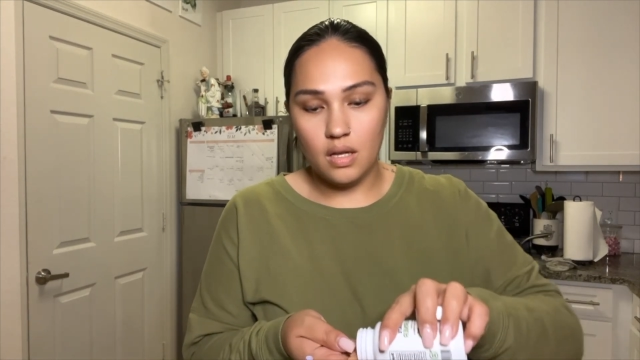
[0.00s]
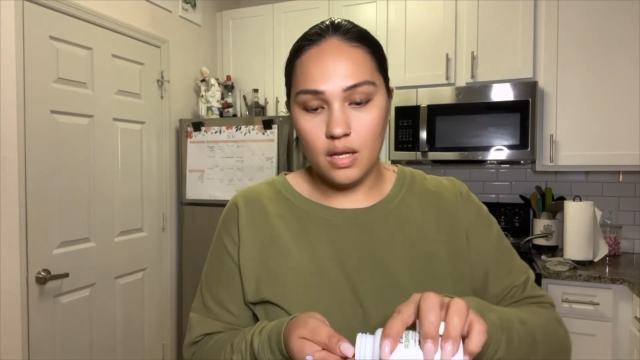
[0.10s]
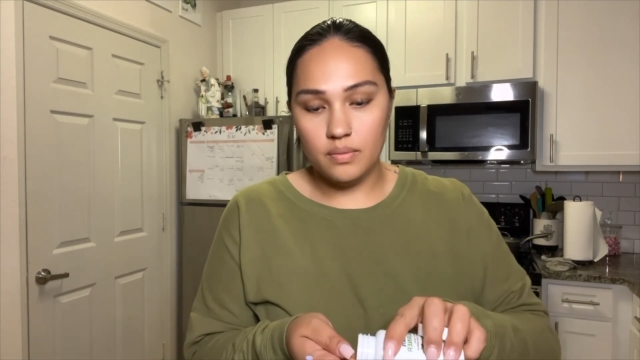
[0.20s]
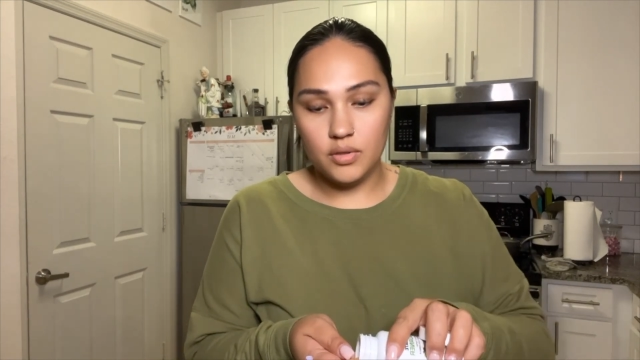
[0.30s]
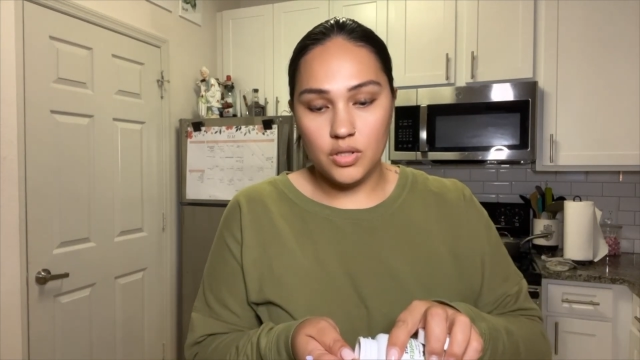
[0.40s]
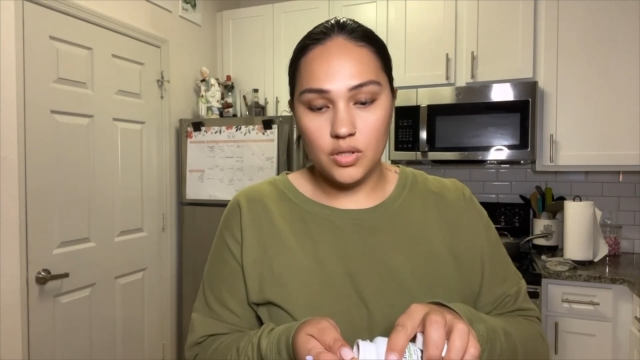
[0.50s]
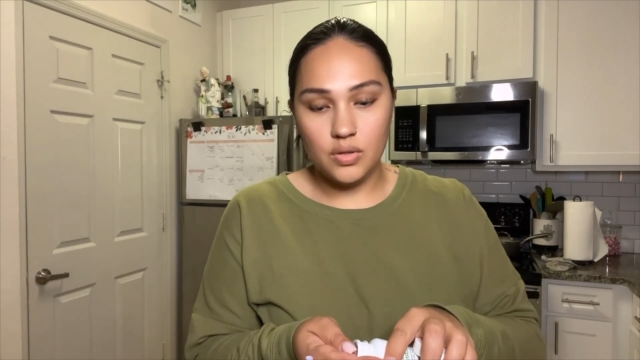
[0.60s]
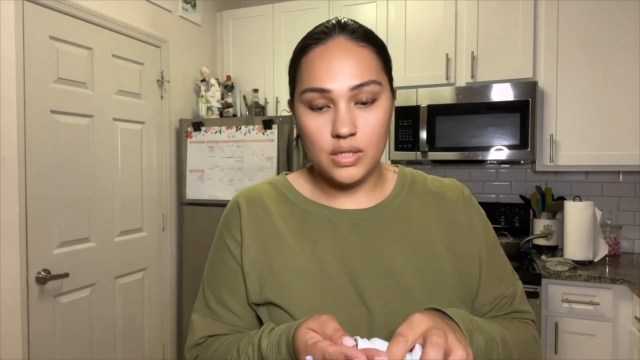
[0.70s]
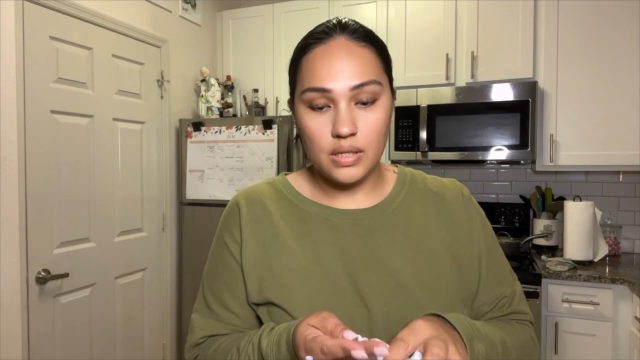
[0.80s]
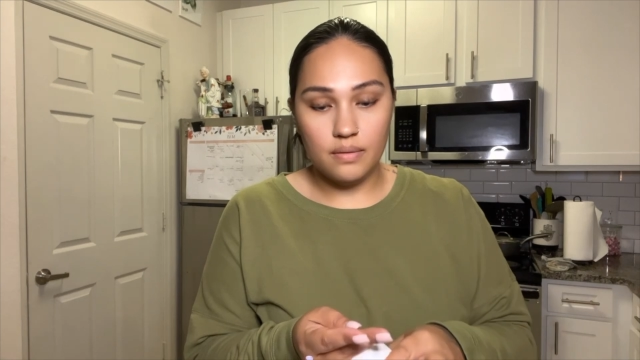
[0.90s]
I'm just
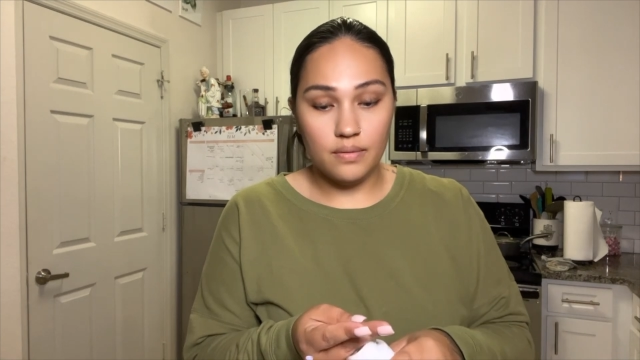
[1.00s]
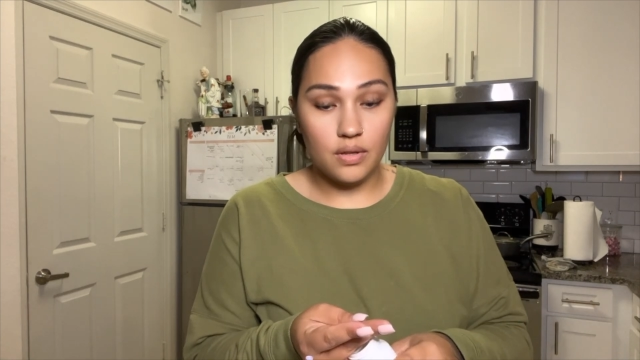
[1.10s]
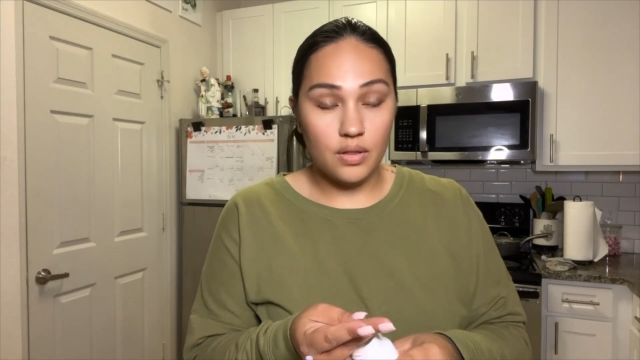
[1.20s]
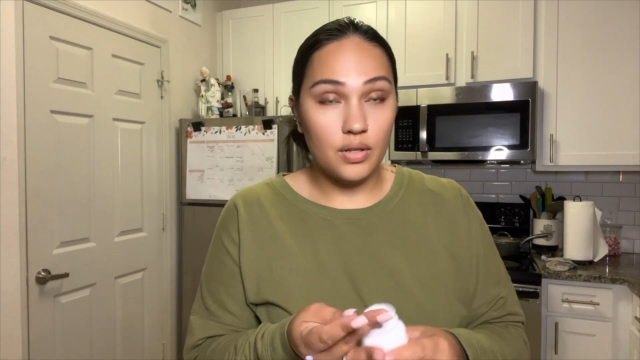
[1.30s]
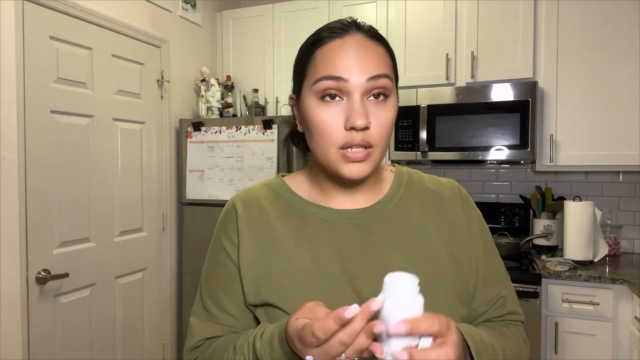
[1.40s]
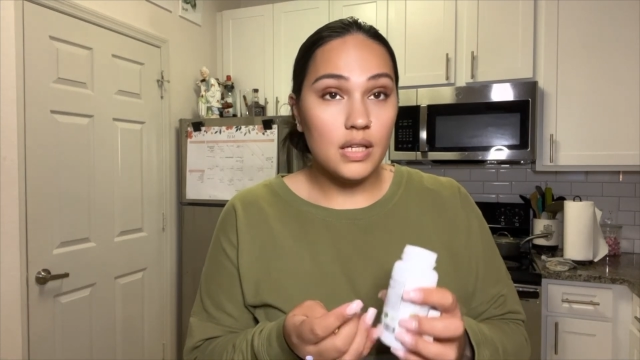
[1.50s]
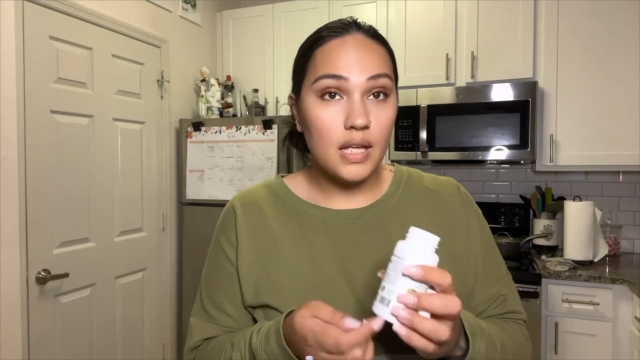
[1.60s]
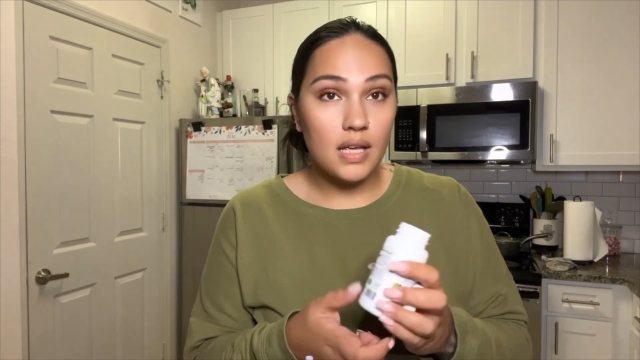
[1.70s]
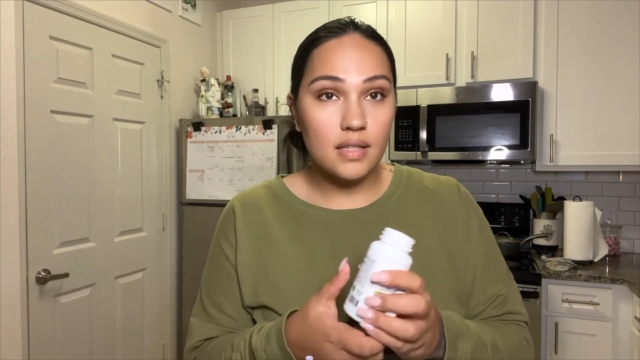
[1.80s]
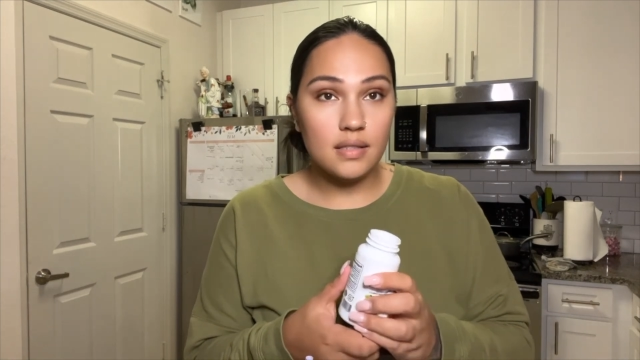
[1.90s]
using them for 30
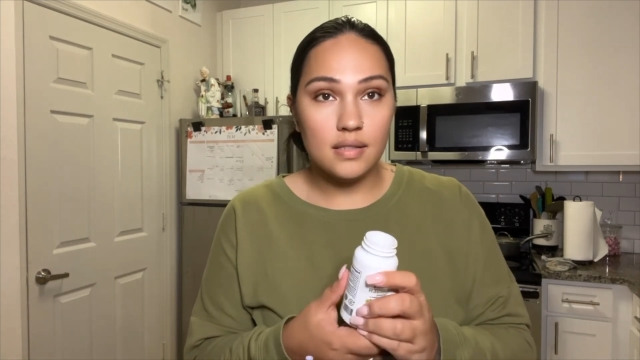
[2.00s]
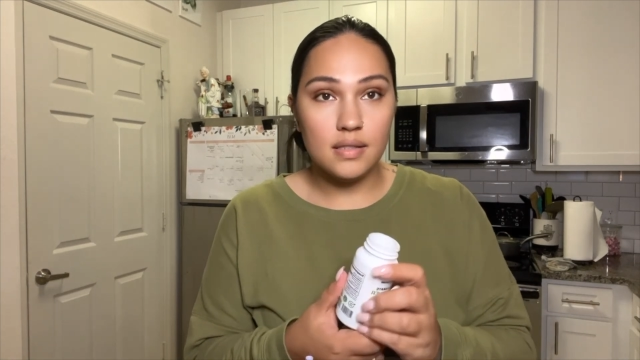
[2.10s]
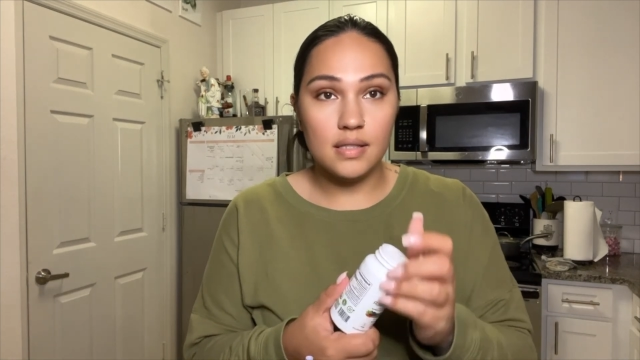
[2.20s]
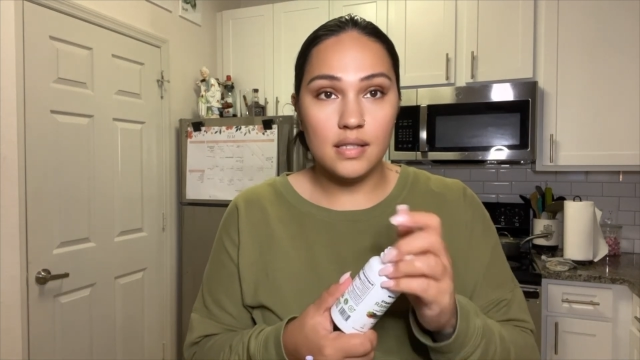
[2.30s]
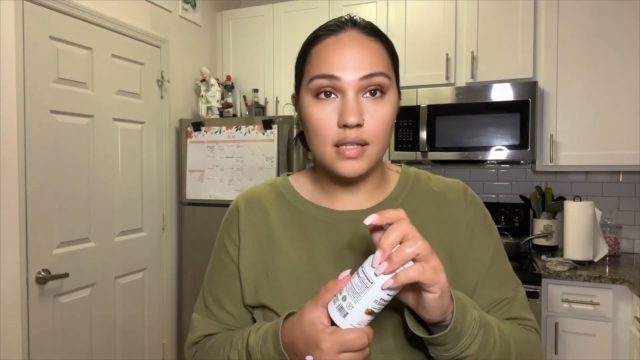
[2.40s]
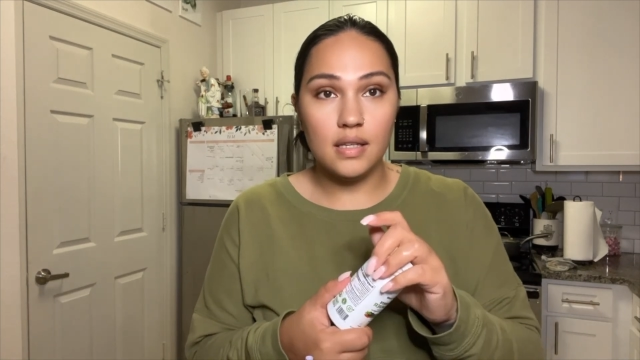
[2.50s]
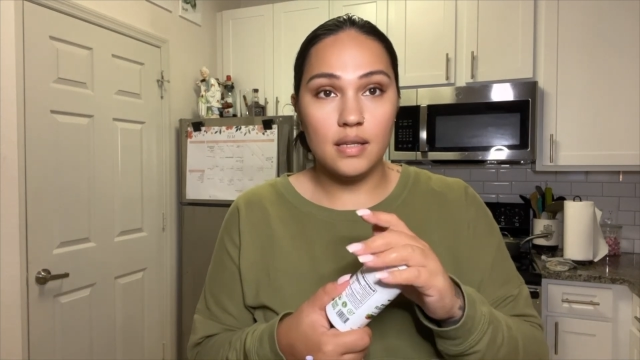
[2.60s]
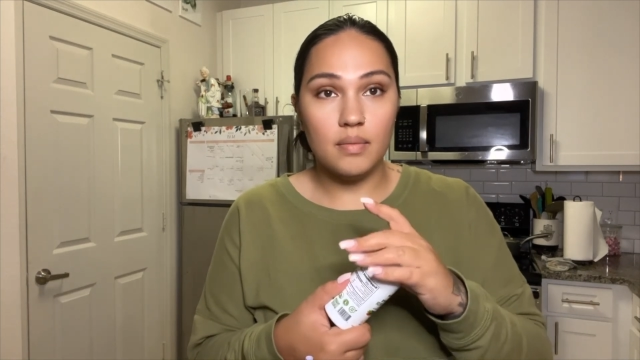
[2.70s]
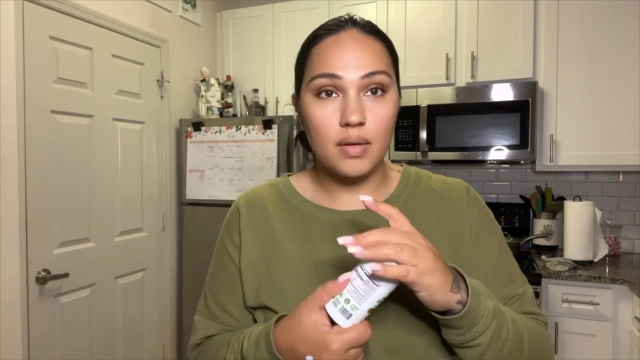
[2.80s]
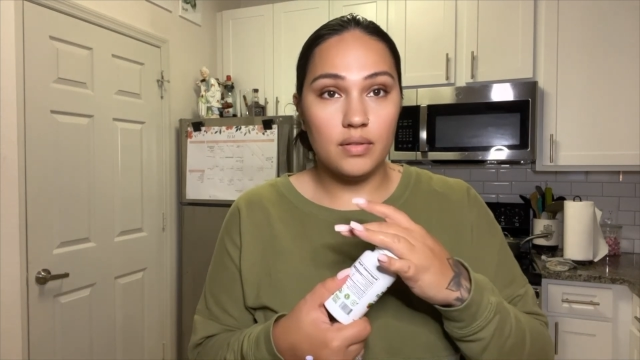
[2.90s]
days to see
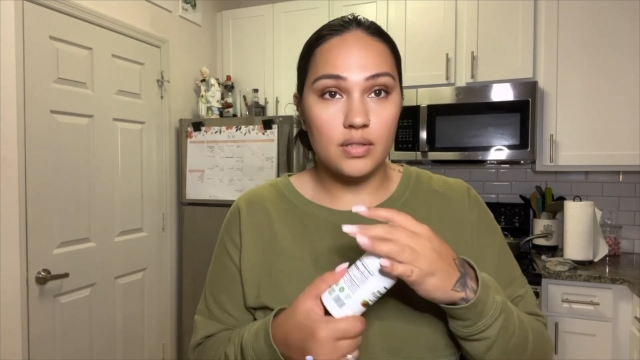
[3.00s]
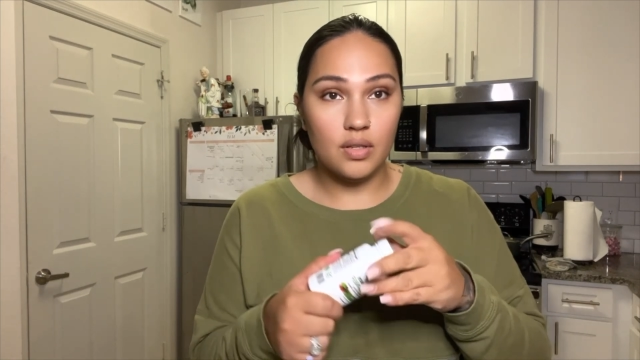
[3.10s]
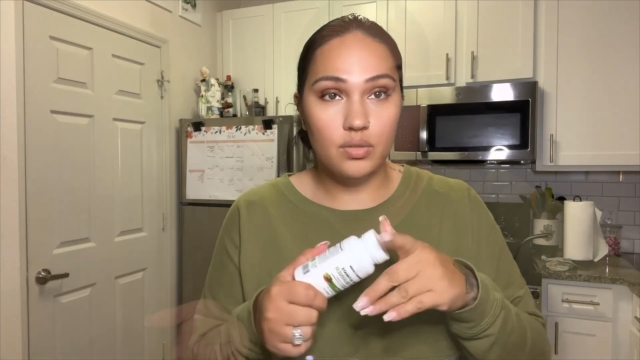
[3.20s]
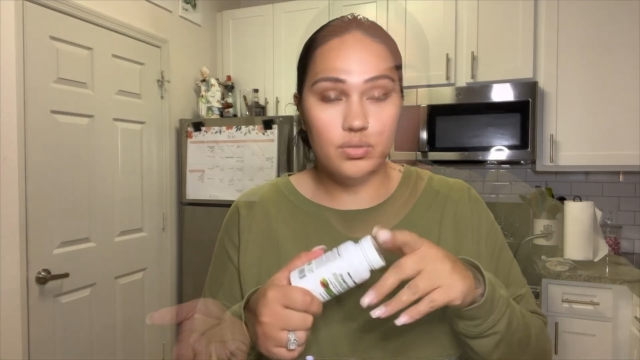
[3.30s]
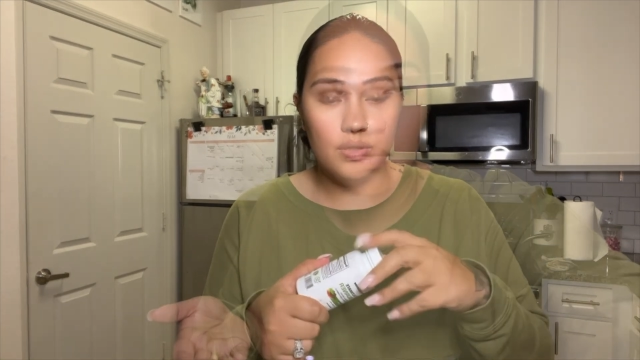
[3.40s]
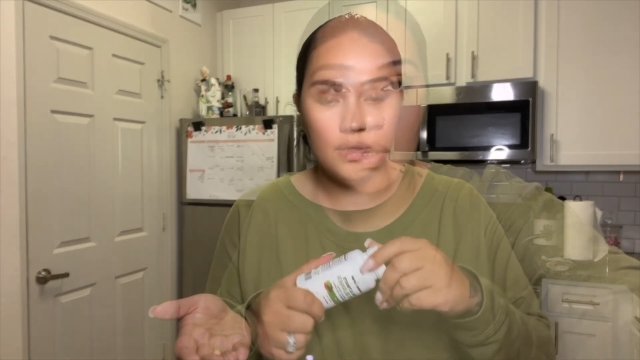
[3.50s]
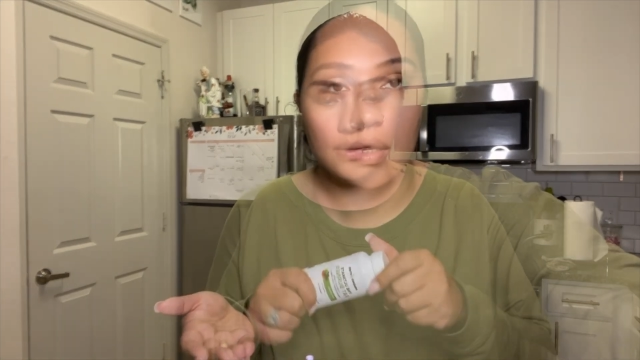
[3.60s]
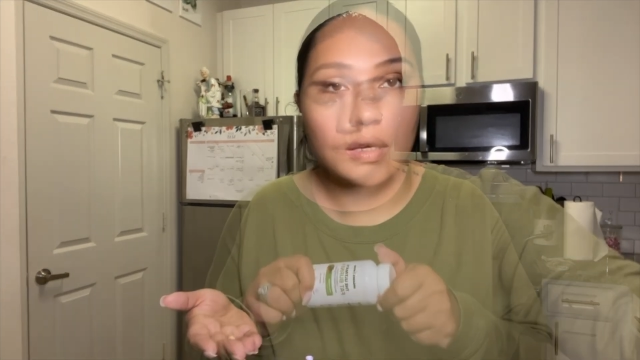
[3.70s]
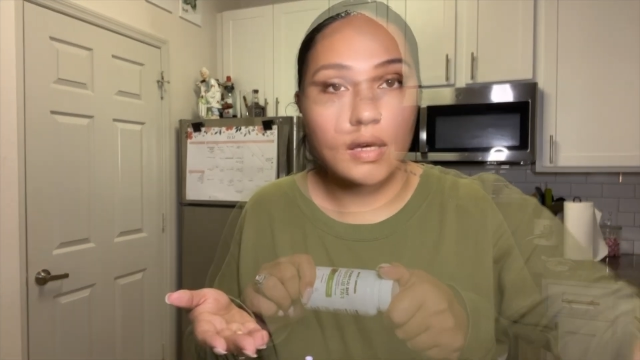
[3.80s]
my results.